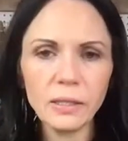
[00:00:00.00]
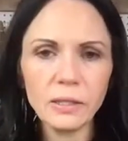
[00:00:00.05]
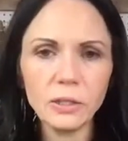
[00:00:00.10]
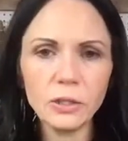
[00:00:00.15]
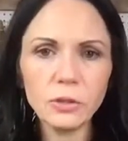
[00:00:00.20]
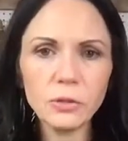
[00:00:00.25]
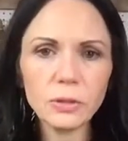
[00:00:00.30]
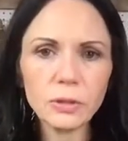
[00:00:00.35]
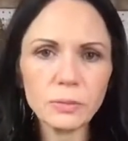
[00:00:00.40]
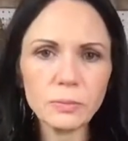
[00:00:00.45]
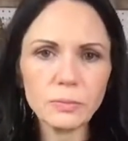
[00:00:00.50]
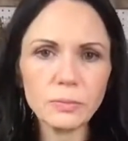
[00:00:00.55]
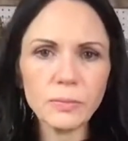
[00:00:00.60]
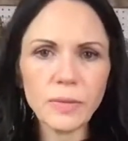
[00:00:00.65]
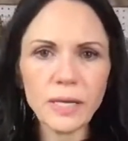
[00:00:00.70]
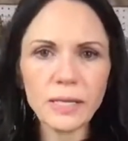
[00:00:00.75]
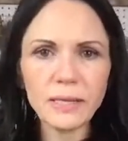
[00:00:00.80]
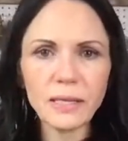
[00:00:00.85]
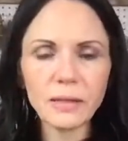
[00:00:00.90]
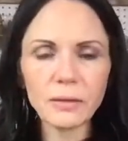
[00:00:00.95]
you could
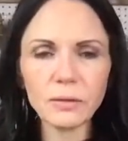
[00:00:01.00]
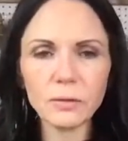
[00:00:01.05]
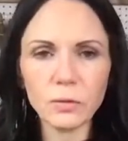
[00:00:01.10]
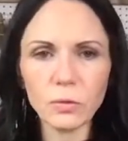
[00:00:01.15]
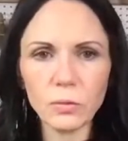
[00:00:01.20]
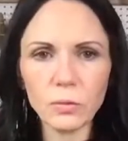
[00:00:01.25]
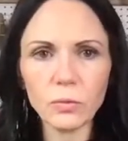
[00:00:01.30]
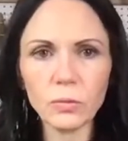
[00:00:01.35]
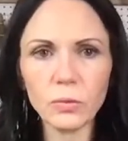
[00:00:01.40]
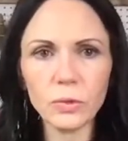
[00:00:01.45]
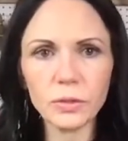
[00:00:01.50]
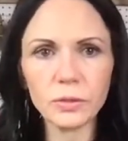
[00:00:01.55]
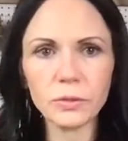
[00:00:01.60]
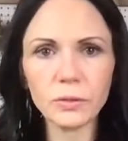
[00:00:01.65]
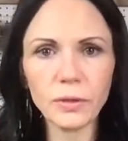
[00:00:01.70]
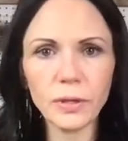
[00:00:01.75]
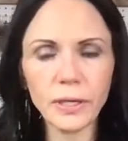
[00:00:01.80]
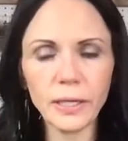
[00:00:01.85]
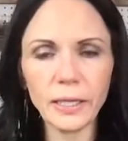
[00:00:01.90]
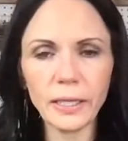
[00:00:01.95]
make that little wood
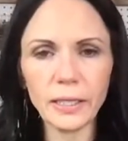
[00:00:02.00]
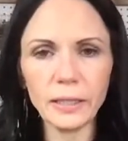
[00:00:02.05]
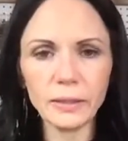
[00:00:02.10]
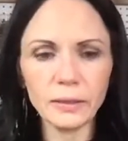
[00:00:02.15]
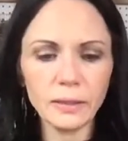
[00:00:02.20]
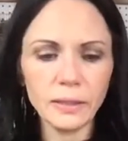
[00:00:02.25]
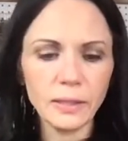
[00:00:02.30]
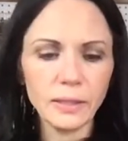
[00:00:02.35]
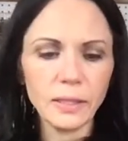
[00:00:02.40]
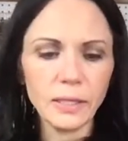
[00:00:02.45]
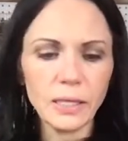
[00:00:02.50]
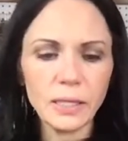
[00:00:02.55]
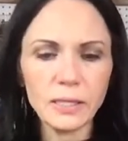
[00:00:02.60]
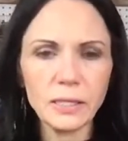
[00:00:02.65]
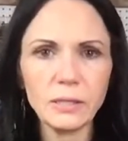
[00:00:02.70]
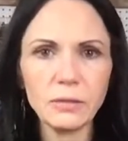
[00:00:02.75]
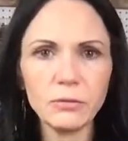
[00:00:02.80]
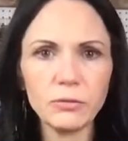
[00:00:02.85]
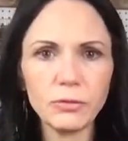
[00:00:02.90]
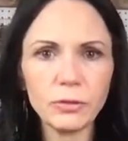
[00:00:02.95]
crate and
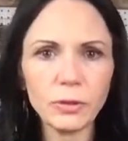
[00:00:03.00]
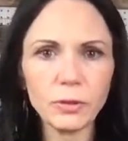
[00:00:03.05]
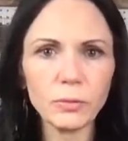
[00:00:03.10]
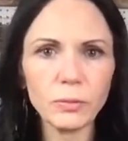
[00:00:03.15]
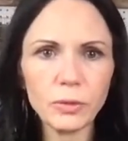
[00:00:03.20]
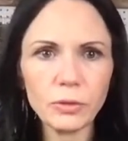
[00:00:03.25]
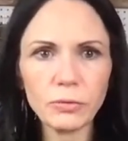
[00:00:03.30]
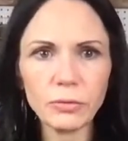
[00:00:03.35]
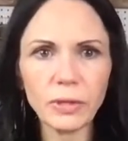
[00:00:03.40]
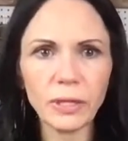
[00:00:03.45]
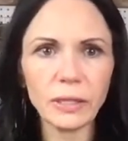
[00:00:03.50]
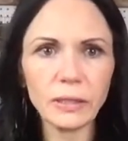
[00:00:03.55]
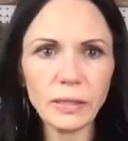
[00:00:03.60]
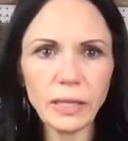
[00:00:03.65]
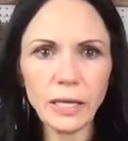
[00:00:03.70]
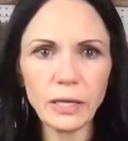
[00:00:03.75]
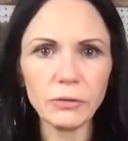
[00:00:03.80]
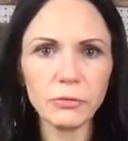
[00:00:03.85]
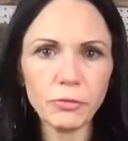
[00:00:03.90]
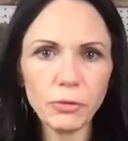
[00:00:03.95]
then fill it with like
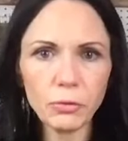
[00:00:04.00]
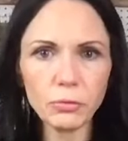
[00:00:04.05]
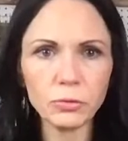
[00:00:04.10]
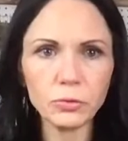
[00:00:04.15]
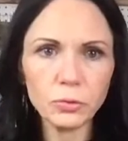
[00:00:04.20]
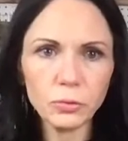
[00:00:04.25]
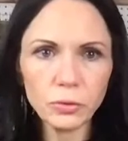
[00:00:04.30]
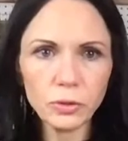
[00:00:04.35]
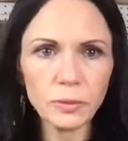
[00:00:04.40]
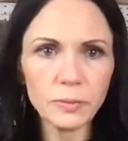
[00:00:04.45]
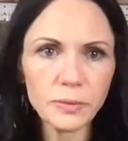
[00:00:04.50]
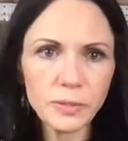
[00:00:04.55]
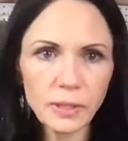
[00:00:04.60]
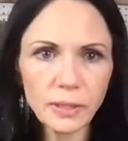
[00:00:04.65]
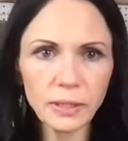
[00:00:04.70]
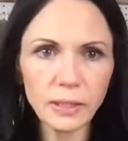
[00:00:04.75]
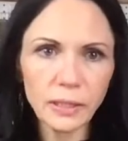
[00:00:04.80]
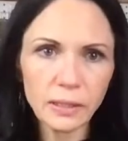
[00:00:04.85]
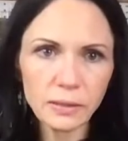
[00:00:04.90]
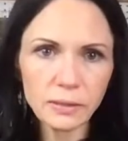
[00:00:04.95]
lay faux tulips
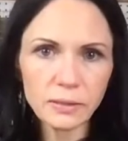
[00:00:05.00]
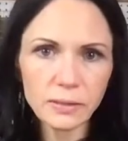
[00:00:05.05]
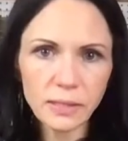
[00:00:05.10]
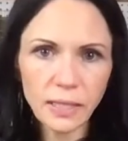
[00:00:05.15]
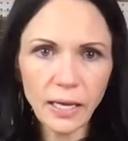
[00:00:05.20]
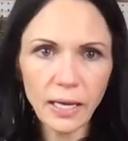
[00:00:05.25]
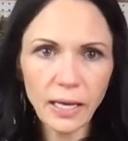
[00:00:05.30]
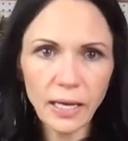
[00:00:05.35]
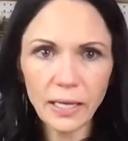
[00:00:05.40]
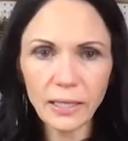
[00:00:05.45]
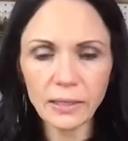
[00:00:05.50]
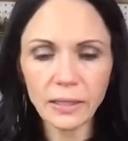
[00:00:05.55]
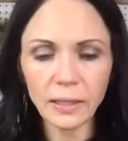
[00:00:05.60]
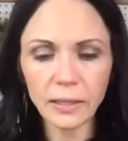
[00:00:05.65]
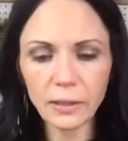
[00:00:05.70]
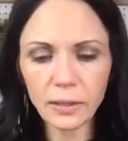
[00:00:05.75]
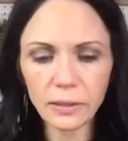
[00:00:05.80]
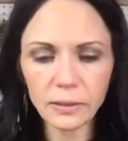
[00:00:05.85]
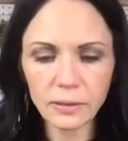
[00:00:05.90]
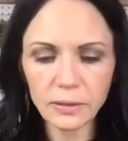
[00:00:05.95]
on the inside,
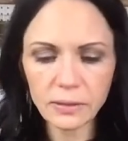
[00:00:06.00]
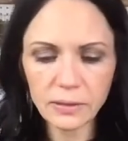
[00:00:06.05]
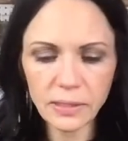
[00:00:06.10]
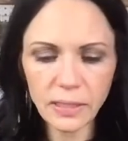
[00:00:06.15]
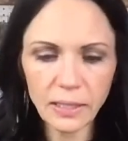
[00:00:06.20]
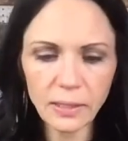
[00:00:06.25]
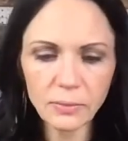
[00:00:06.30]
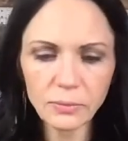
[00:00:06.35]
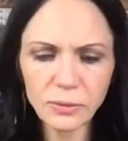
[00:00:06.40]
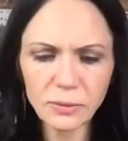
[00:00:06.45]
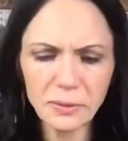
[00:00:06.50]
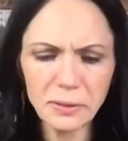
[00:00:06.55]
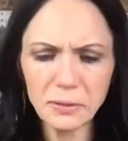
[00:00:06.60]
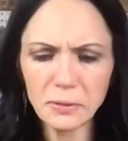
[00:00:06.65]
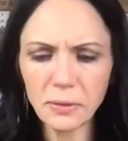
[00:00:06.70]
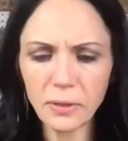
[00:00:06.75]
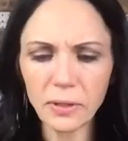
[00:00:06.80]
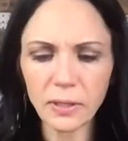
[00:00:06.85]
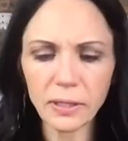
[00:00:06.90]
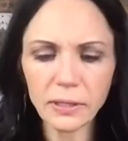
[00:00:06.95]
like cut the stems, and you
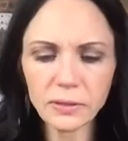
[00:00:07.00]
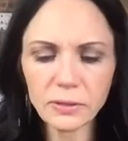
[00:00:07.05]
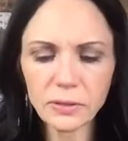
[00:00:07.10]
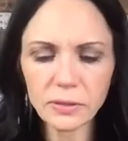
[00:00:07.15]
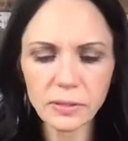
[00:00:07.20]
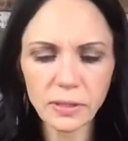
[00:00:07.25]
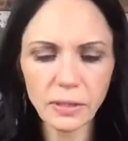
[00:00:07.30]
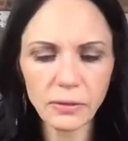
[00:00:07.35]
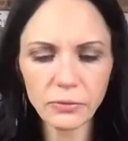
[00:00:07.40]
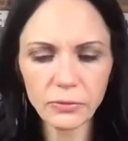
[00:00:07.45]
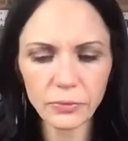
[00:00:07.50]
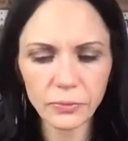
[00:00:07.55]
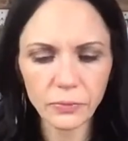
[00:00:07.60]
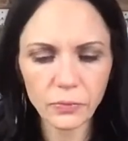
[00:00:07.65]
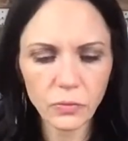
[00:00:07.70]
do all kinds of stuff.